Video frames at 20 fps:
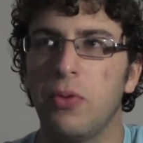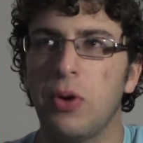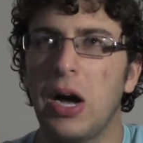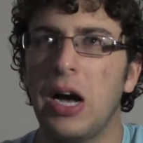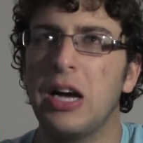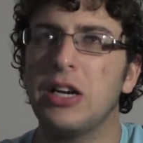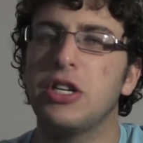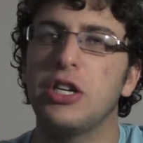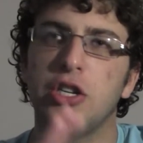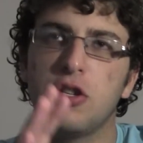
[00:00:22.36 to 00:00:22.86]

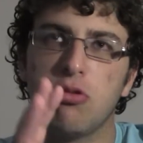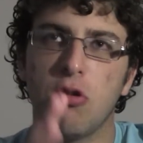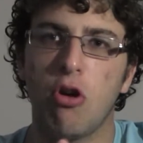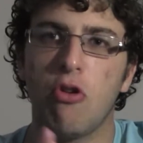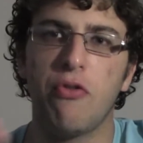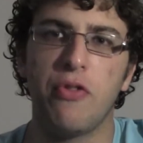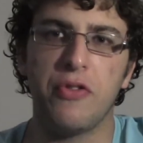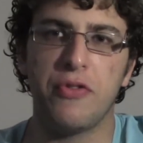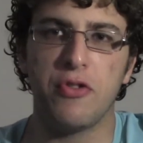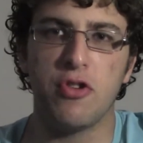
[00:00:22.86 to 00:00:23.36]
Actually,
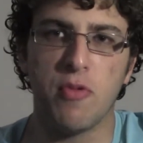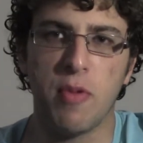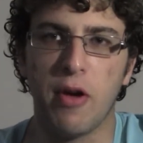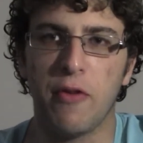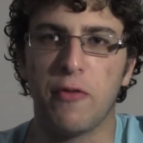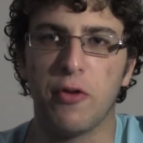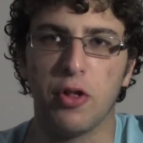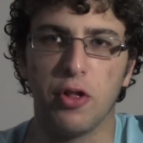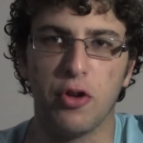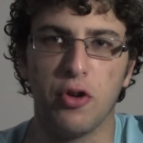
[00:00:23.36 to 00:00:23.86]
12 we've known
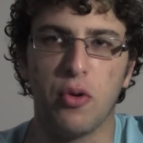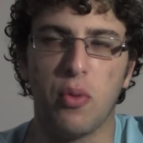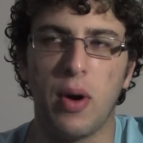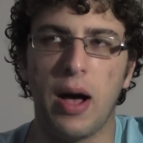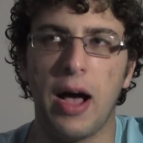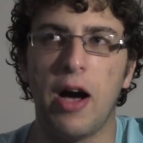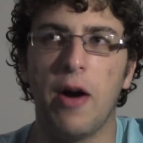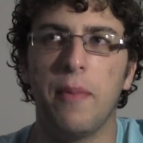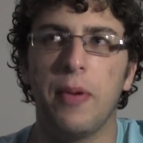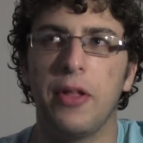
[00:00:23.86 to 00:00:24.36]
about for a little
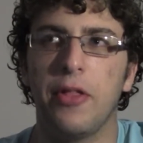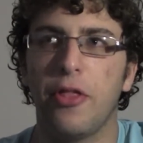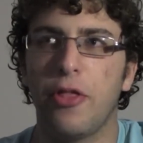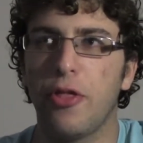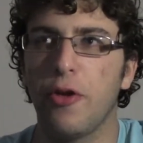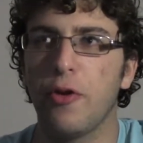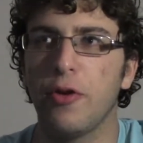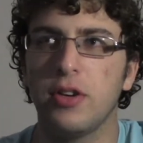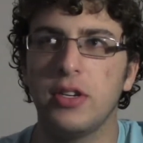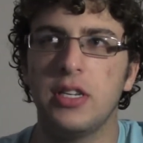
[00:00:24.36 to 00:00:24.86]
while, but
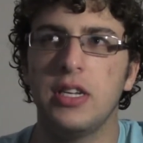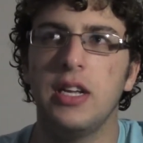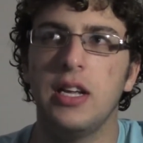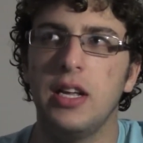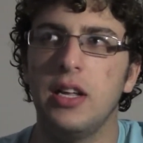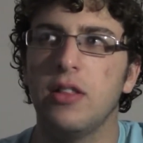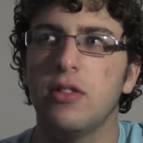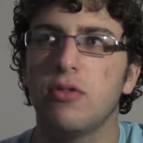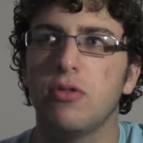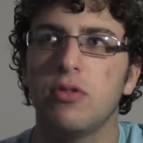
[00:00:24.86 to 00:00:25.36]

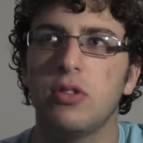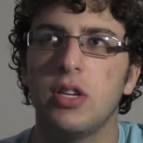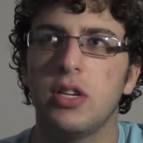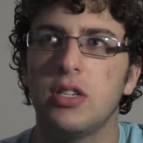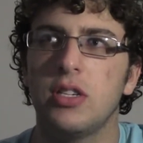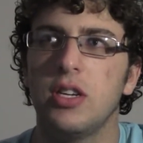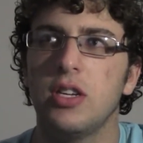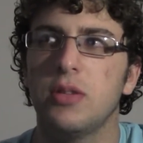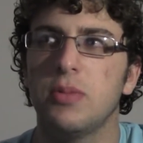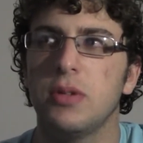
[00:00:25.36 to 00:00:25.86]
13 through
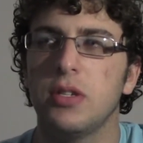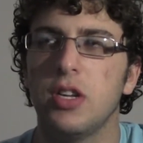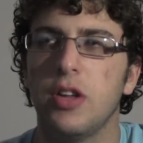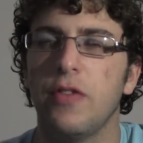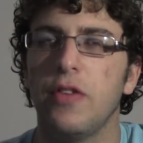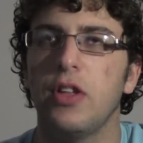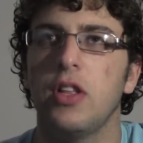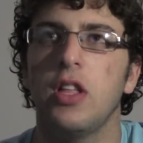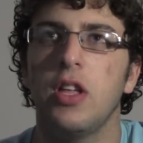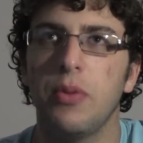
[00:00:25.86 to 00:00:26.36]
16
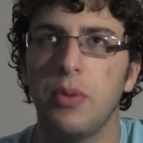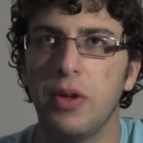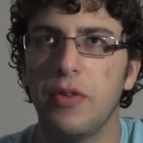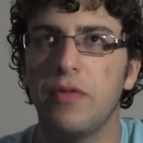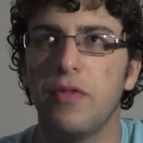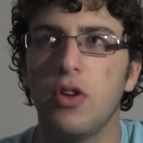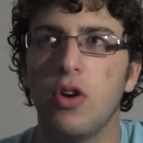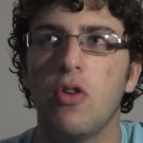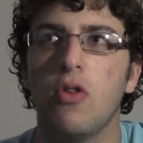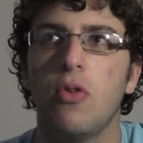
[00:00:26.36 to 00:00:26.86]
specifically,
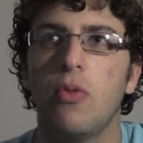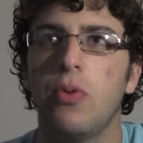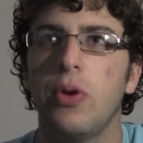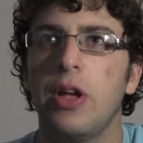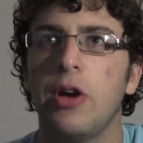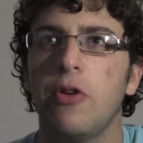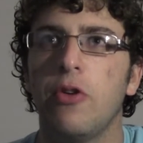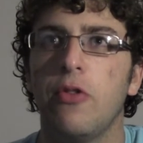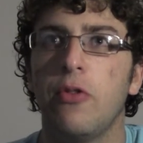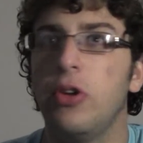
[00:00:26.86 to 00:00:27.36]
we've
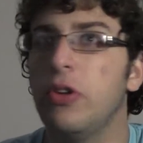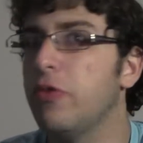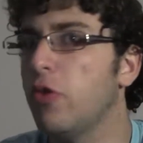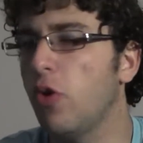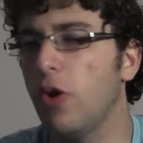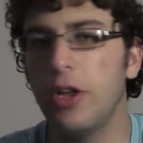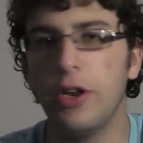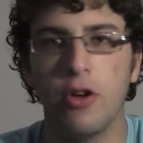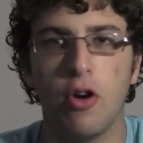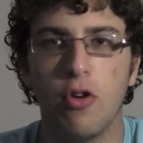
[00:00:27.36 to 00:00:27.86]

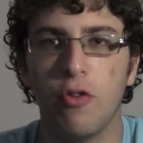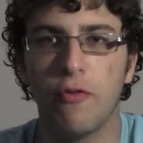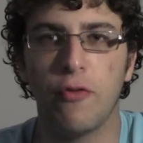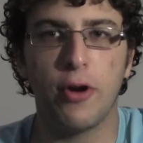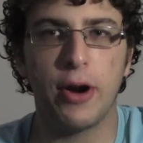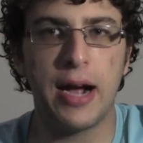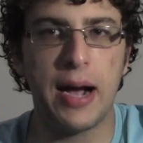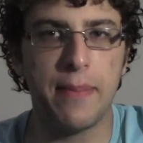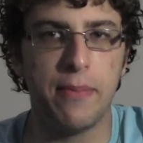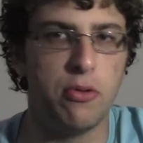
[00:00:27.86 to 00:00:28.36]
only known
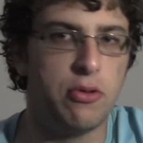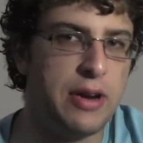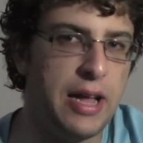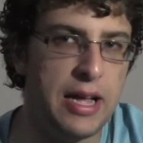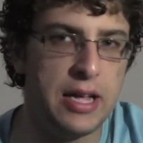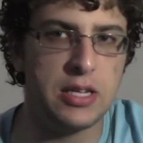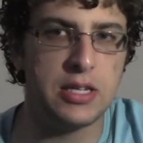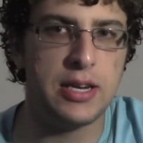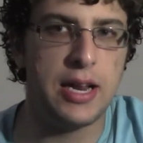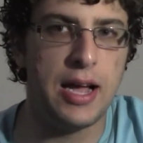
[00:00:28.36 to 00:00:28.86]
for a couple
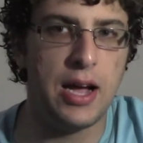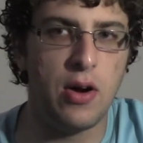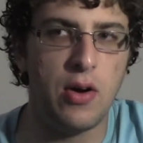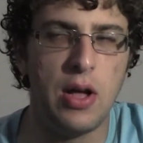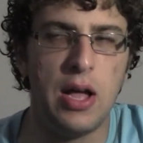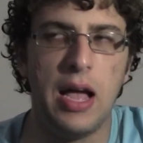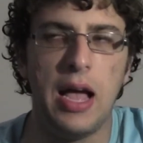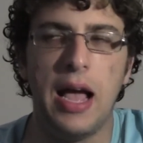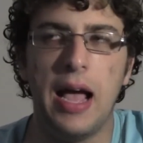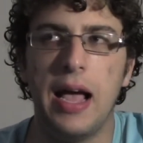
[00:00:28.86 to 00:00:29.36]
days now.
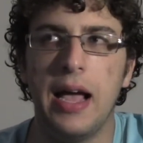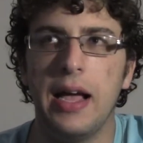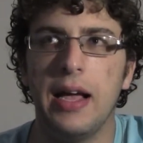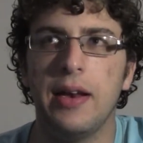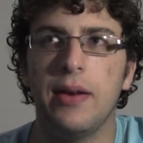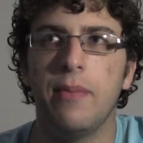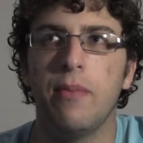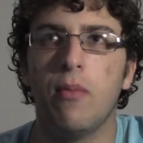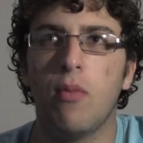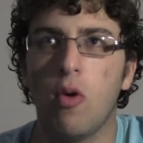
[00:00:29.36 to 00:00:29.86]

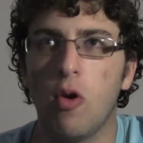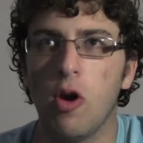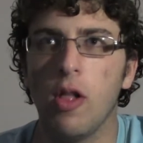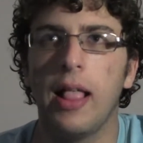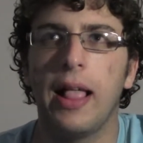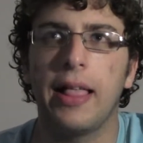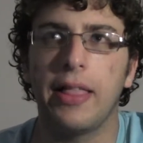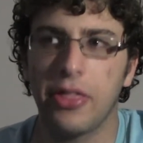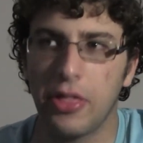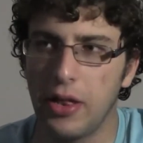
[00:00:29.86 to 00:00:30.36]
And more
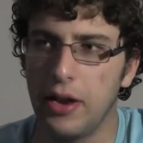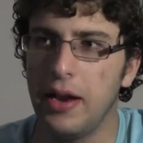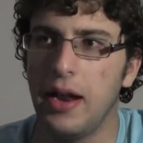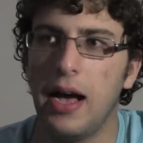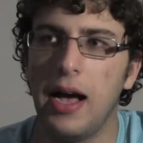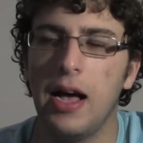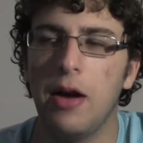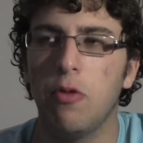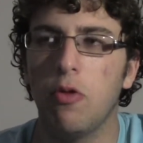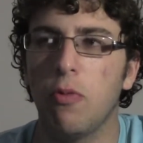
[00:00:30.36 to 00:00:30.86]
likely than
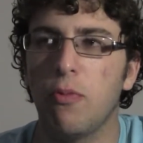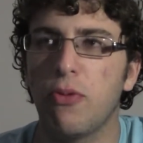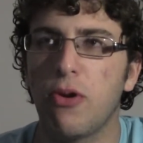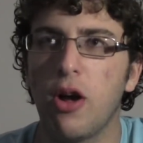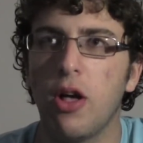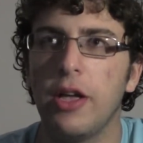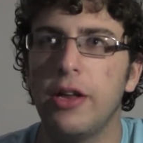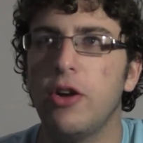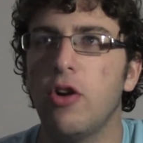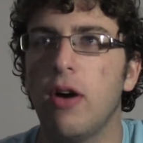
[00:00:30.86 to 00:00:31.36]
not, we'll
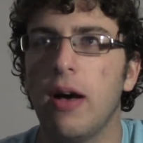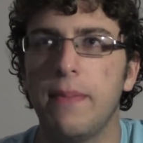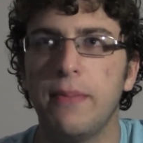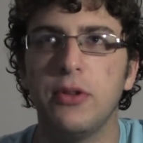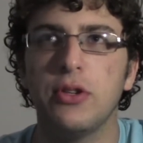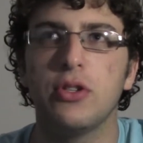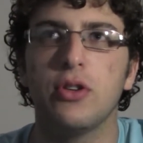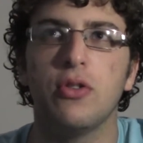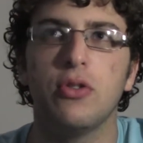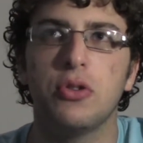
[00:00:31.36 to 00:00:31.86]
probably know
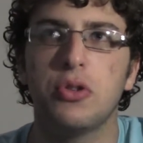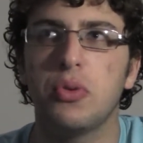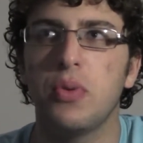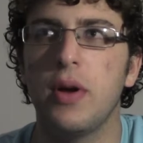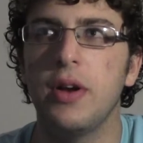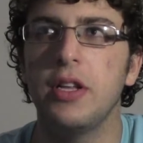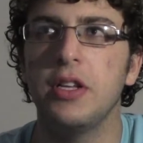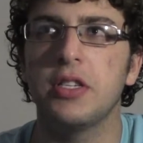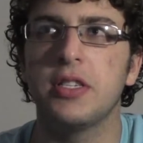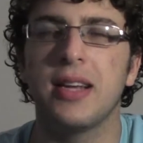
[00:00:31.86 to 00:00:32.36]
episode
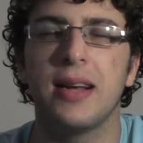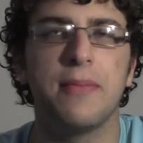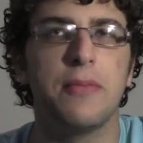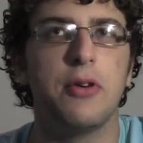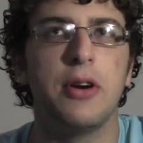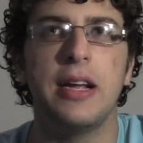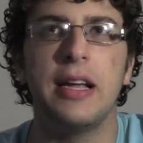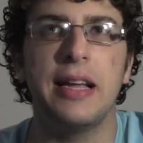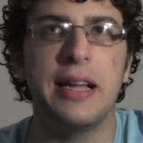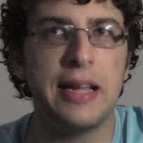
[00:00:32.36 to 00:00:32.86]
20
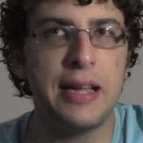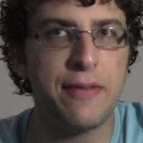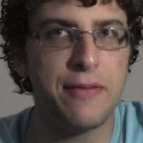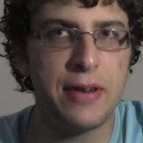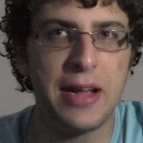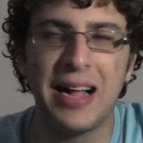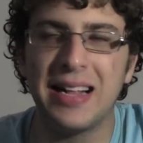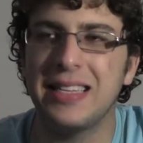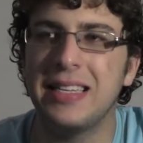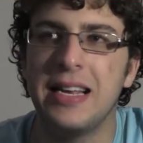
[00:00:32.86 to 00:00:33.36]
summary, if
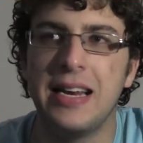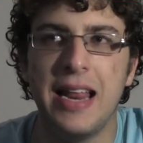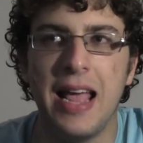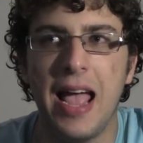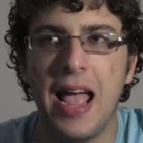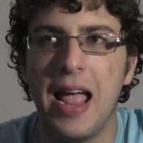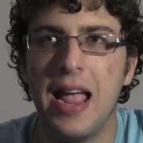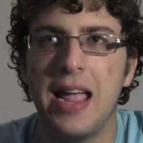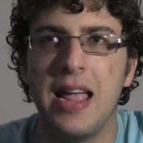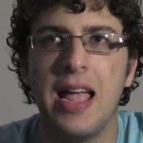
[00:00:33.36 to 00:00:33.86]
not
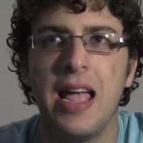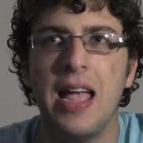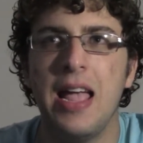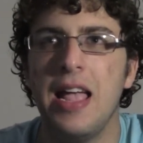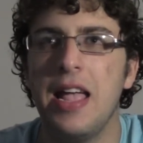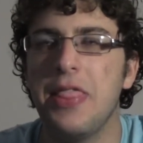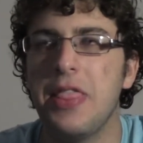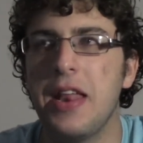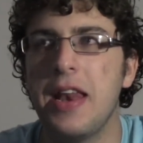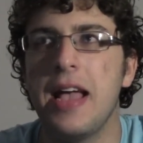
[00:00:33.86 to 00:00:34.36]
today,
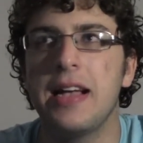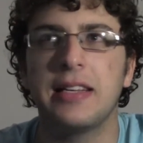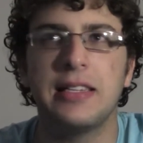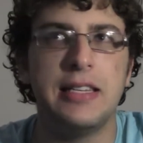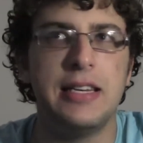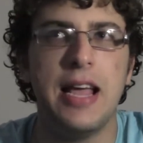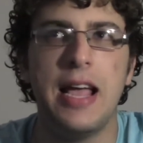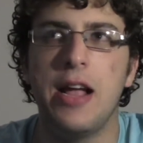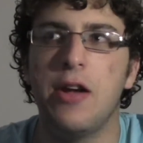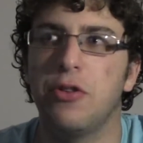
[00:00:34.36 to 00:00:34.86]
in the
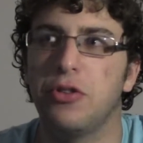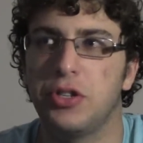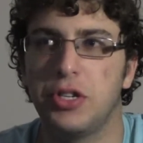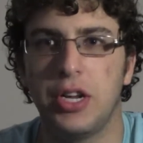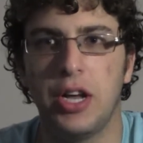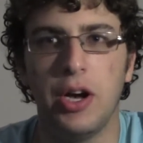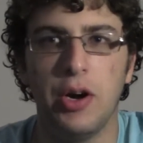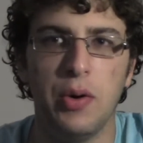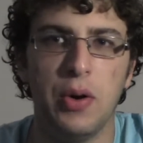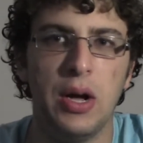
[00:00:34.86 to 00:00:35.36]
next day or
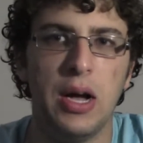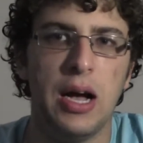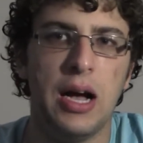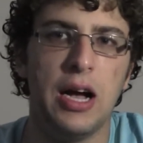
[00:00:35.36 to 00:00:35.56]
so.